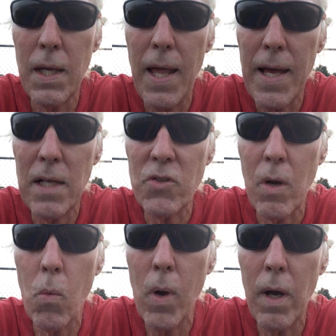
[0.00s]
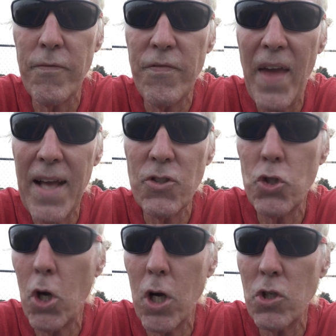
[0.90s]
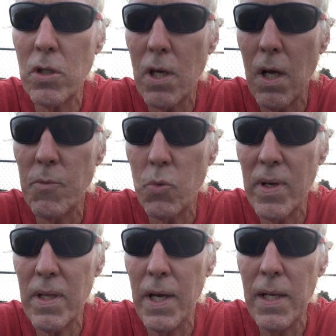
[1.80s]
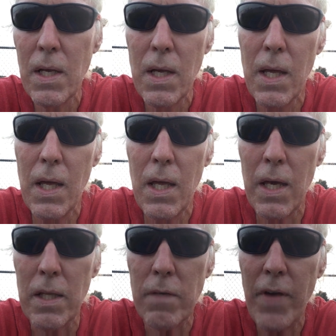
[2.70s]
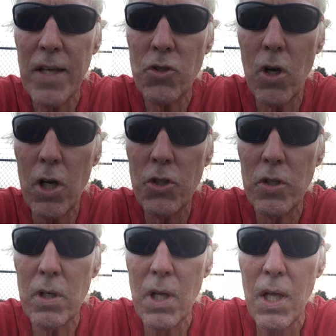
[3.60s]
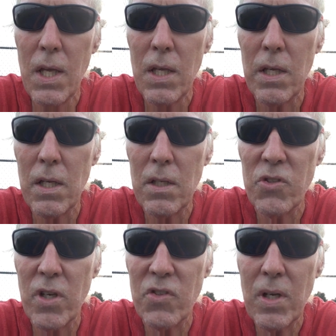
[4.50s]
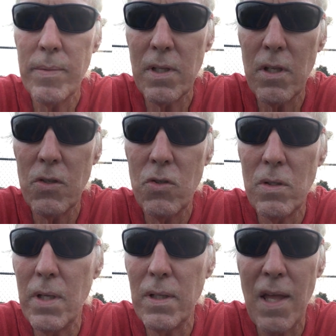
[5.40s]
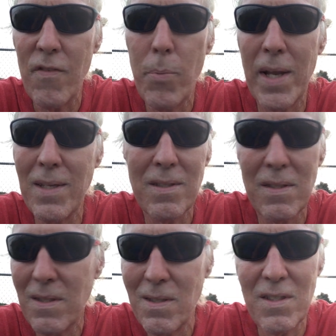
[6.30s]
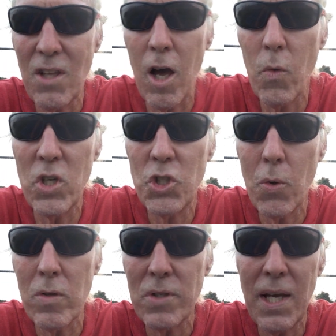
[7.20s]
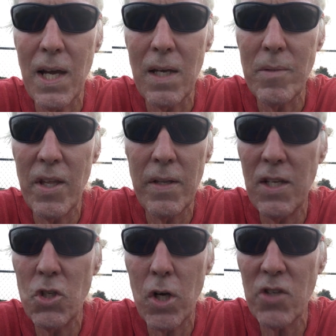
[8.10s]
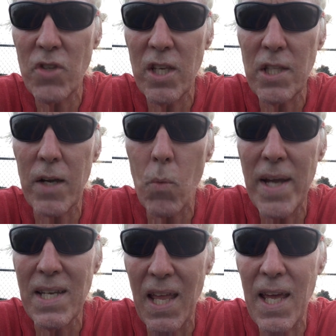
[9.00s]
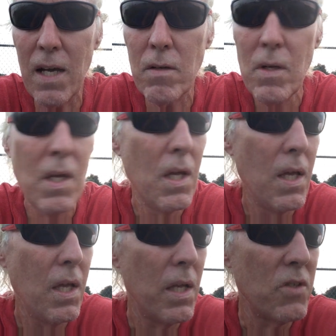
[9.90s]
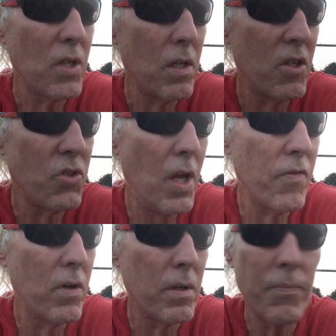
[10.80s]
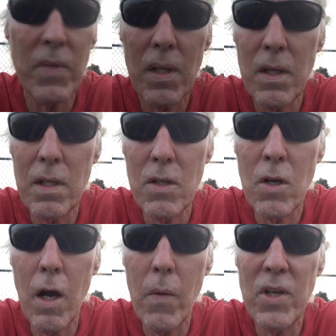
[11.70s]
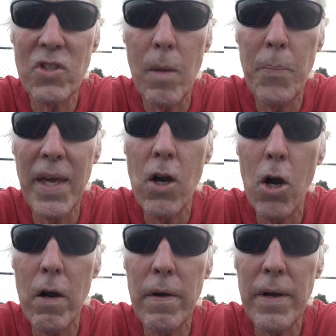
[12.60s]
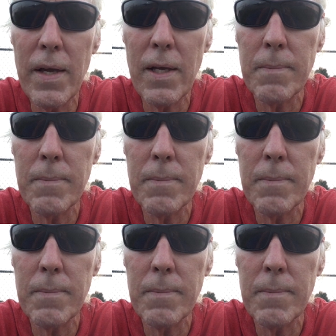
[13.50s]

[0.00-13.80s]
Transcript: has a fast charger that comes with it. And the fast charger is something that everybody's always short on time, and they need to charge things like right now. And so there's never, you're always in a big hurry